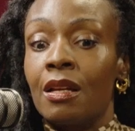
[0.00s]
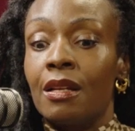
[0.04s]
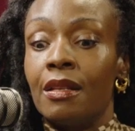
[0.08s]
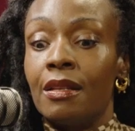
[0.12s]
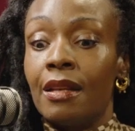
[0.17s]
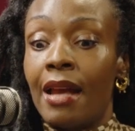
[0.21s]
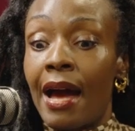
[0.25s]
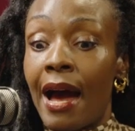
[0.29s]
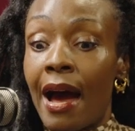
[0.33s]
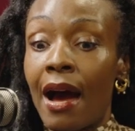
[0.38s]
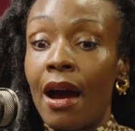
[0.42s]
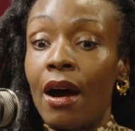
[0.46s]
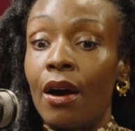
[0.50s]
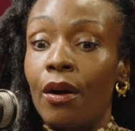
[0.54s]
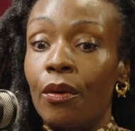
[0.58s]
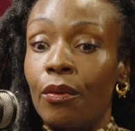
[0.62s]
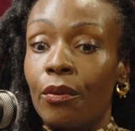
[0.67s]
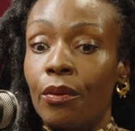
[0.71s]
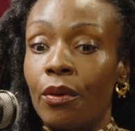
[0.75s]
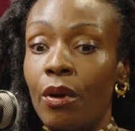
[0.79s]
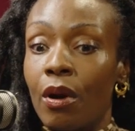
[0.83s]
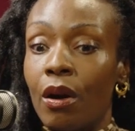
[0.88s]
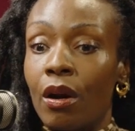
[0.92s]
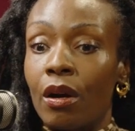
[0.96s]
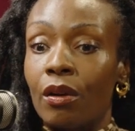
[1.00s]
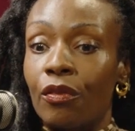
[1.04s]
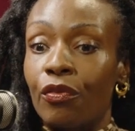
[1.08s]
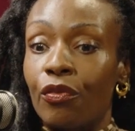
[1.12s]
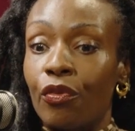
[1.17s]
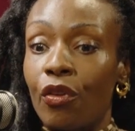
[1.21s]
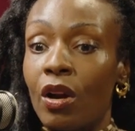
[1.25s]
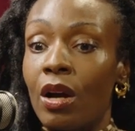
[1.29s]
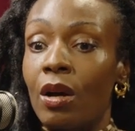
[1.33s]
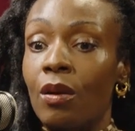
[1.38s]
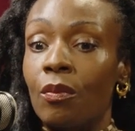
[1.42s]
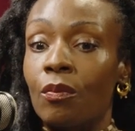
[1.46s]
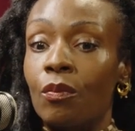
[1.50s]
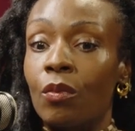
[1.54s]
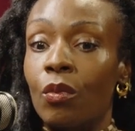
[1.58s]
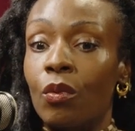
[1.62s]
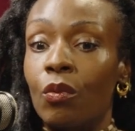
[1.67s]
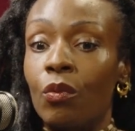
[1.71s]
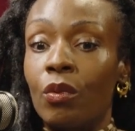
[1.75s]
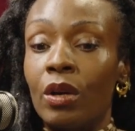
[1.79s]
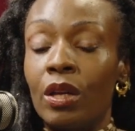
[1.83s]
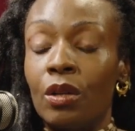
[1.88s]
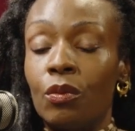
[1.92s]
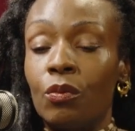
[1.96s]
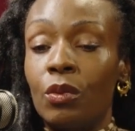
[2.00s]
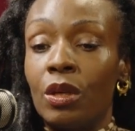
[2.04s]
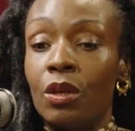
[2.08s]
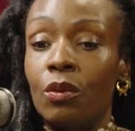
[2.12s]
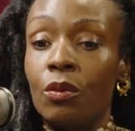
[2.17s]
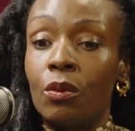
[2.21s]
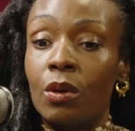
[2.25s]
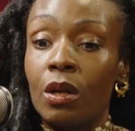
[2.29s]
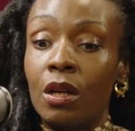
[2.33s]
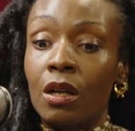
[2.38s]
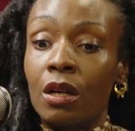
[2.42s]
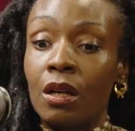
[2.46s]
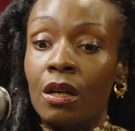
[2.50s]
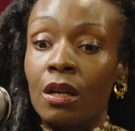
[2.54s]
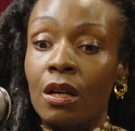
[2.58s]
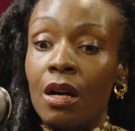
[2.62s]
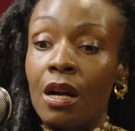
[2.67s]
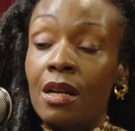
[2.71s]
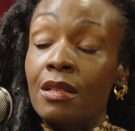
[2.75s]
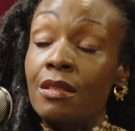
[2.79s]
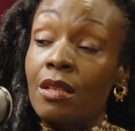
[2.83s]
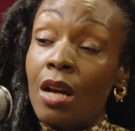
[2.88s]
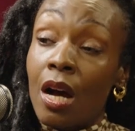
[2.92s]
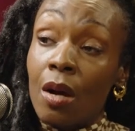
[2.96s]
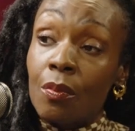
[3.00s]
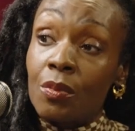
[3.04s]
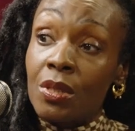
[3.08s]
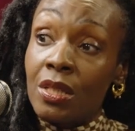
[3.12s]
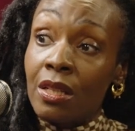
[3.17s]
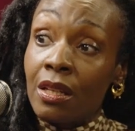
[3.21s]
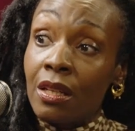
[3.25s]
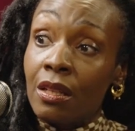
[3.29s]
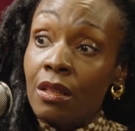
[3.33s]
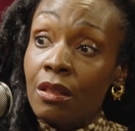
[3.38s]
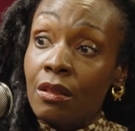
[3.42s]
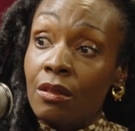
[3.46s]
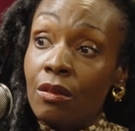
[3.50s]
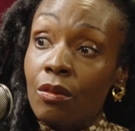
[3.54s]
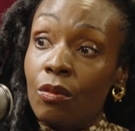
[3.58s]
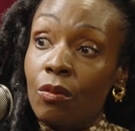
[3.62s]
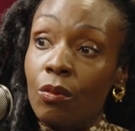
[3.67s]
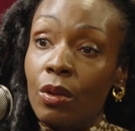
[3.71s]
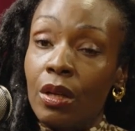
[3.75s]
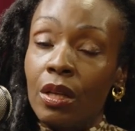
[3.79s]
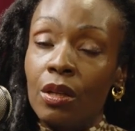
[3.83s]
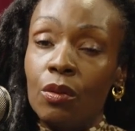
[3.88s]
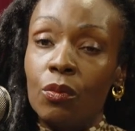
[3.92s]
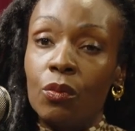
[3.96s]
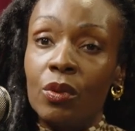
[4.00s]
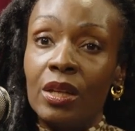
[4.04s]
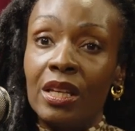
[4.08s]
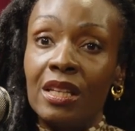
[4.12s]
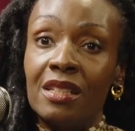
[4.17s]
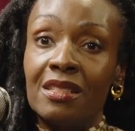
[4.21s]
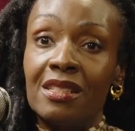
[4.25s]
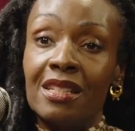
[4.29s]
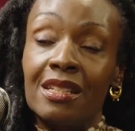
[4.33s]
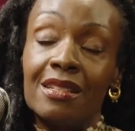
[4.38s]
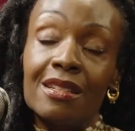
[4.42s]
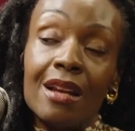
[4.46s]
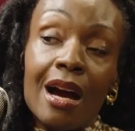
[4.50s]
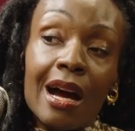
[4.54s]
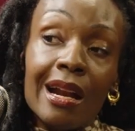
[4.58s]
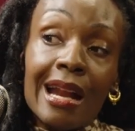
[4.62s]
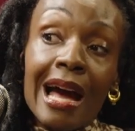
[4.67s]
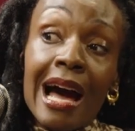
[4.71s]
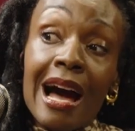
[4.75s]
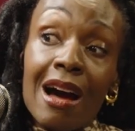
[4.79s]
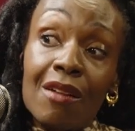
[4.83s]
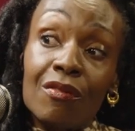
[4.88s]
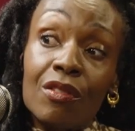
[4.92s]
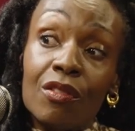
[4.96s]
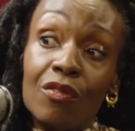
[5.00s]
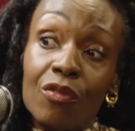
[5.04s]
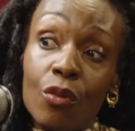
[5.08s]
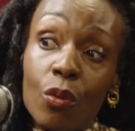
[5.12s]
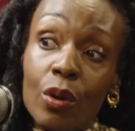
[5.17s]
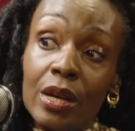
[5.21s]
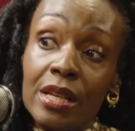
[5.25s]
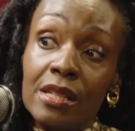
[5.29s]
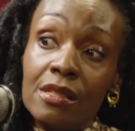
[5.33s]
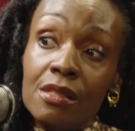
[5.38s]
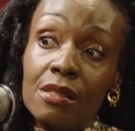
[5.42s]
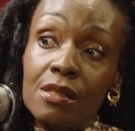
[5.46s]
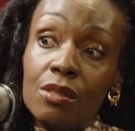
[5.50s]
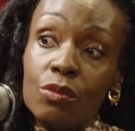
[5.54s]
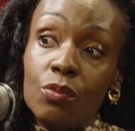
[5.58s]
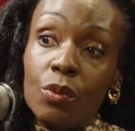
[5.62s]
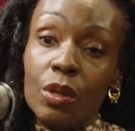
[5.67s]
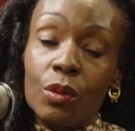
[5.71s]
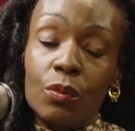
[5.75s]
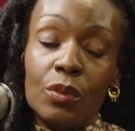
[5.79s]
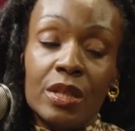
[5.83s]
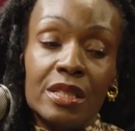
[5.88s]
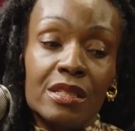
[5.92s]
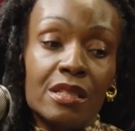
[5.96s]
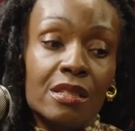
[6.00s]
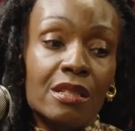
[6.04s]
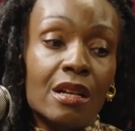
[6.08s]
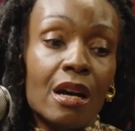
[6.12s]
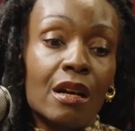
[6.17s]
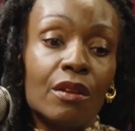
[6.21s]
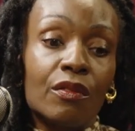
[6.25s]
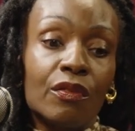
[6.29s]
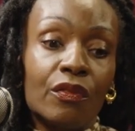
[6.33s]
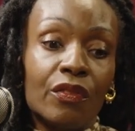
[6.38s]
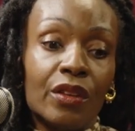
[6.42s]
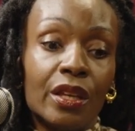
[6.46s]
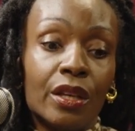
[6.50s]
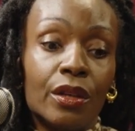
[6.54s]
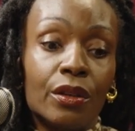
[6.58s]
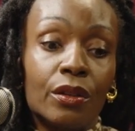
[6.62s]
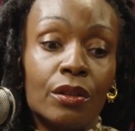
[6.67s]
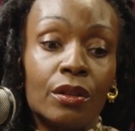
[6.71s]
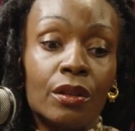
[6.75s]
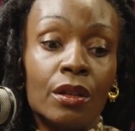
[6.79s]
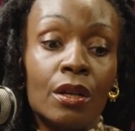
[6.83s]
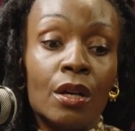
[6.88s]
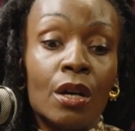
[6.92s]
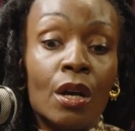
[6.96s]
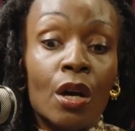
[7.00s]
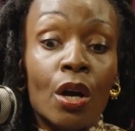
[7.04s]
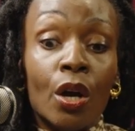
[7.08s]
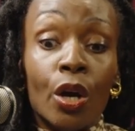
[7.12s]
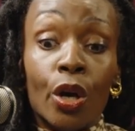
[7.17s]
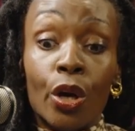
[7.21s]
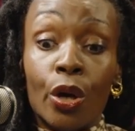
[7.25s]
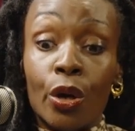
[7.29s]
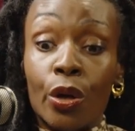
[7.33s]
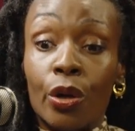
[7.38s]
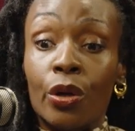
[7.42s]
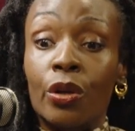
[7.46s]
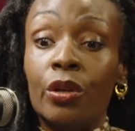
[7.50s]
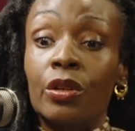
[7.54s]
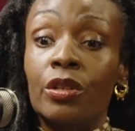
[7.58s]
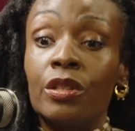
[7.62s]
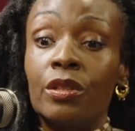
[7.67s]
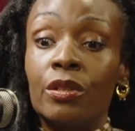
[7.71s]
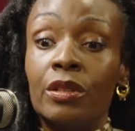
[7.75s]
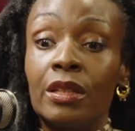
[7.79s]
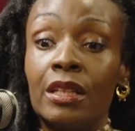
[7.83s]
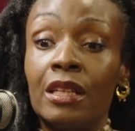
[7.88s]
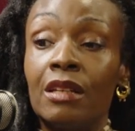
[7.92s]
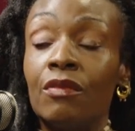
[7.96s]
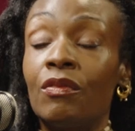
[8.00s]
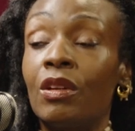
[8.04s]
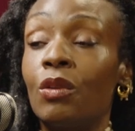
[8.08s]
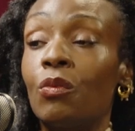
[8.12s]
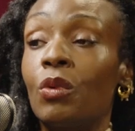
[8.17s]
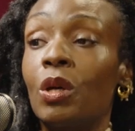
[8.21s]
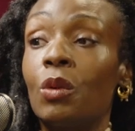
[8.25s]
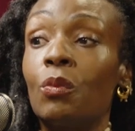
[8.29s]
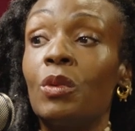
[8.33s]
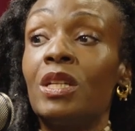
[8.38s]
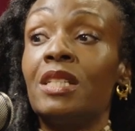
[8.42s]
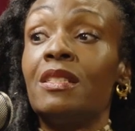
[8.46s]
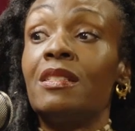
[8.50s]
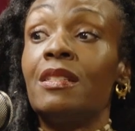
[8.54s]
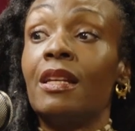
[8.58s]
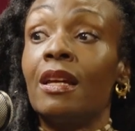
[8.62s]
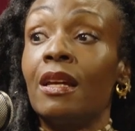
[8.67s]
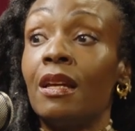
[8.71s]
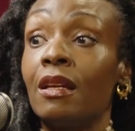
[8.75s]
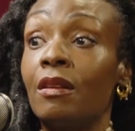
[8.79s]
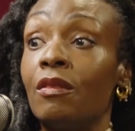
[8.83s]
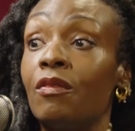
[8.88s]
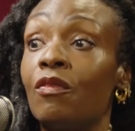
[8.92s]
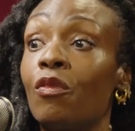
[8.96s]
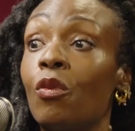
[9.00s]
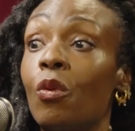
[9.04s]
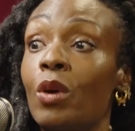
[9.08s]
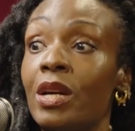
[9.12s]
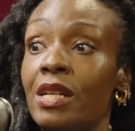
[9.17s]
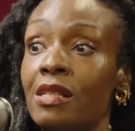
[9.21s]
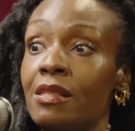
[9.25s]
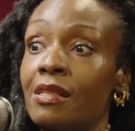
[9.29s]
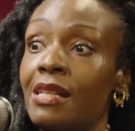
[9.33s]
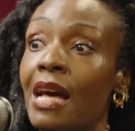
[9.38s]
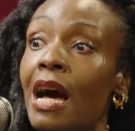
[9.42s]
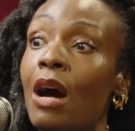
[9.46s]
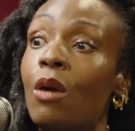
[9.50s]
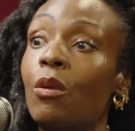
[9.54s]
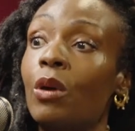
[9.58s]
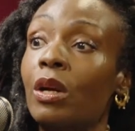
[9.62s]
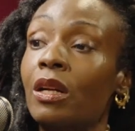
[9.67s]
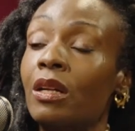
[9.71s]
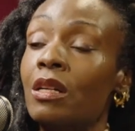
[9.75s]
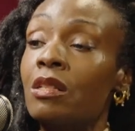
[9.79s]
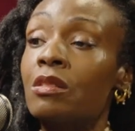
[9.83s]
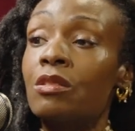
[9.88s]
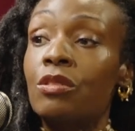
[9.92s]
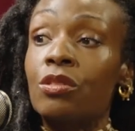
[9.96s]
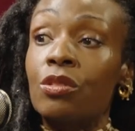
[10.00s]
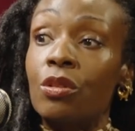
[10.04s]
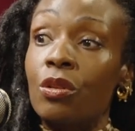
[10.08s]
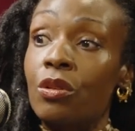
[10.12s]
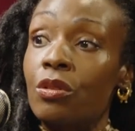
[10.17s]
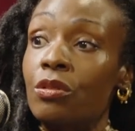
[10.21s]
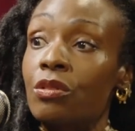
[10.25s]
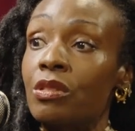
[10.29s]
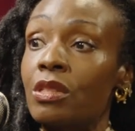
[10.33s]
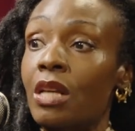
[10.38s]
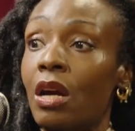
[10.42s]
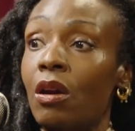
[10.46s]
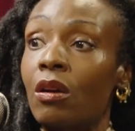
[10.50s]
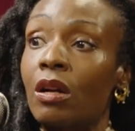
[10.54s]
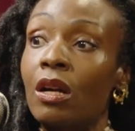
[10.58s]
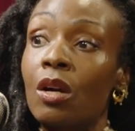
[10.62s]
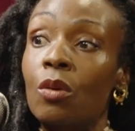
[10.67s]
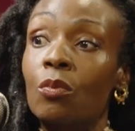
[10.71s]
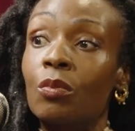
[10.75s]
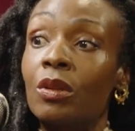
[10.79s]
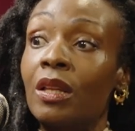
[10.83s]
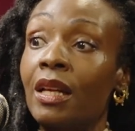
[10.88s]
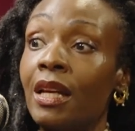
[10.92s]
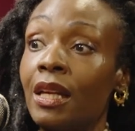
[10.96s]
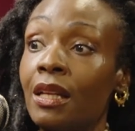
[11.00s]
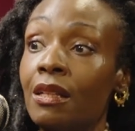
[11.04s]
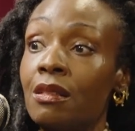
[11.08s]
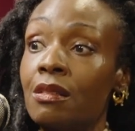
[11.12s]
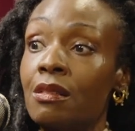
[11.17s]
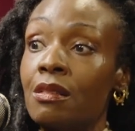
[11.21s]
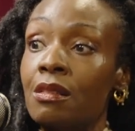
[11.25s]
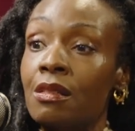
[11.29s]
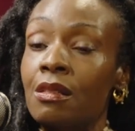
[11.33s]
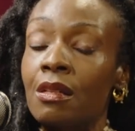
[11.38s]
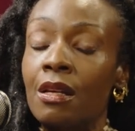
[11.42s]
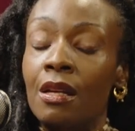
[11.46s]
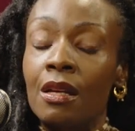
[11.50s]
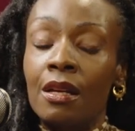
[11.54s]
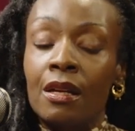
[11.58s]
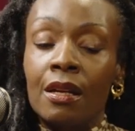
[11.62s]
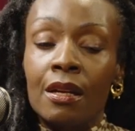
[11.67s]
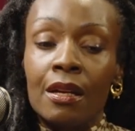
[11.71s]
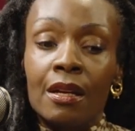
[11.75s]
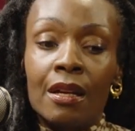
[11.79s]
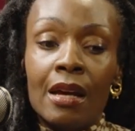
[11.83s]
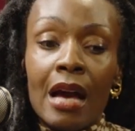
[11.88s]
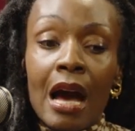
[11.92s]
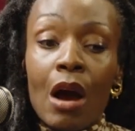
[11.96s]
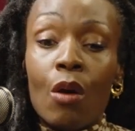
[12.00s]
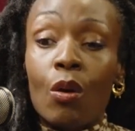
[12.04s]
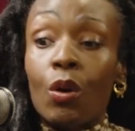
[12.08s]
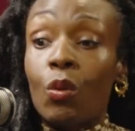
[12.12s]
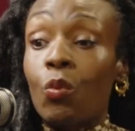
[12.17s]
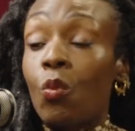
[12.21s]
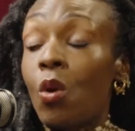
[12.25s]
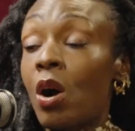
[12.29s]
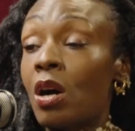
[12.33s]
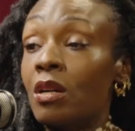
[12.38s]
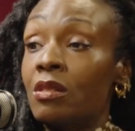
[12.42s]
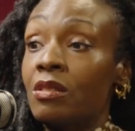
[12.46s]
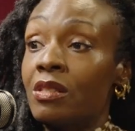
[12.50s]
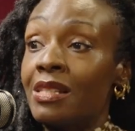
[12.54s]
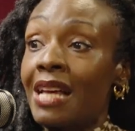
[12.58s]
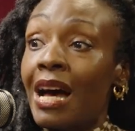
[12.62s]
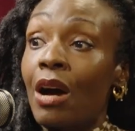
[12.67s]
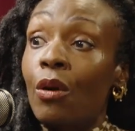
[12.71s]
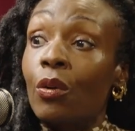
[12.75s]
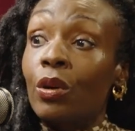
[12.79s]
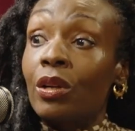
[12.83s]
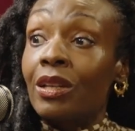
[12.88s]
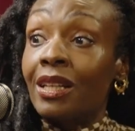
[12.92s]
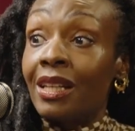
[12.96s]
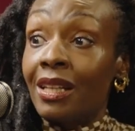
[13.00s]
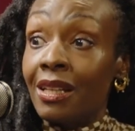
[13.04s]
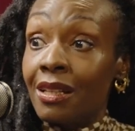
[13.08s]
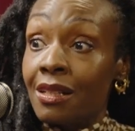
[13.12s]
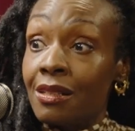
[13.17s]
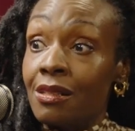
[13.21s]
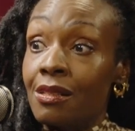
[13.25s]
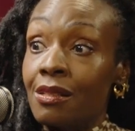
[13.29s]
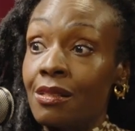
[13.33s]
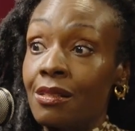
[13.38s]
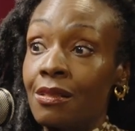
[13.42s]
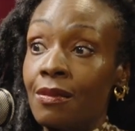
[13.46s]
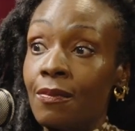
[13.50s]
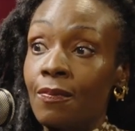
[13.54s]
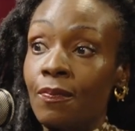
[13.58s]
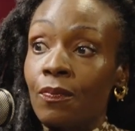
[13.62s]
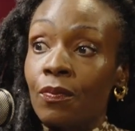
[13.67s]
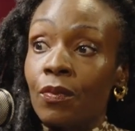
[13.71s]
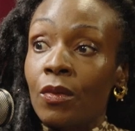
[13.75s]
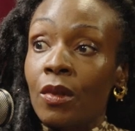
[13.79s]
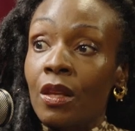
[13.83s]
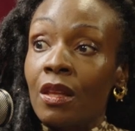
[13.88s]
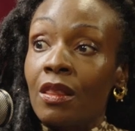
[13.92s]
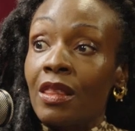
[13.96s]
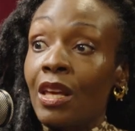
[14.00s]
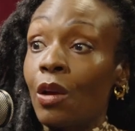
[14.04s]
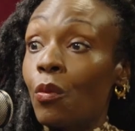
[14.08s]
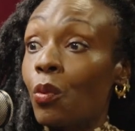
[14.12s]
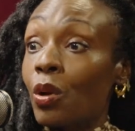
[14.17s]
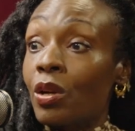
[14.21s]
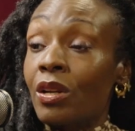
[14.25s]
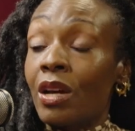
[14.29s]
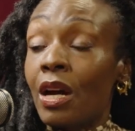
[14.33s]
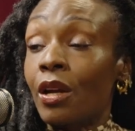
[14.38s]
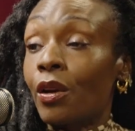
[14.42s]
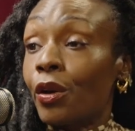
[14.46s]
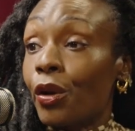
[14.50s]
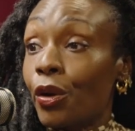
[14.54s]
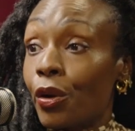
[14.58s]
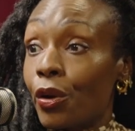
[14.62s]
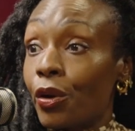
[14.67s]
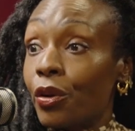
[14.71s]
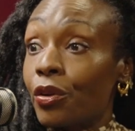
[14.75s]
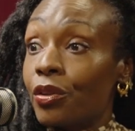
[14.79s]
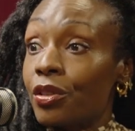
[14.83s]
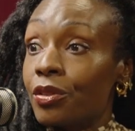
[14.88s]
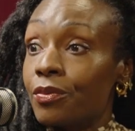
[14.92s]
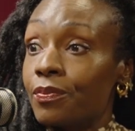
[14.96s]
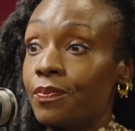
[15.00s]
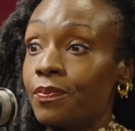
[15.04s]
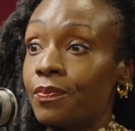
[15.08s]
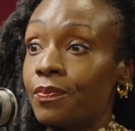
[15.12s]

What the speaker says: now are from when we were adopted, when we did not have a voice, when we did not feel heard, even when we did voice our concerns, our complaints, our wants, our needs. They were not heard.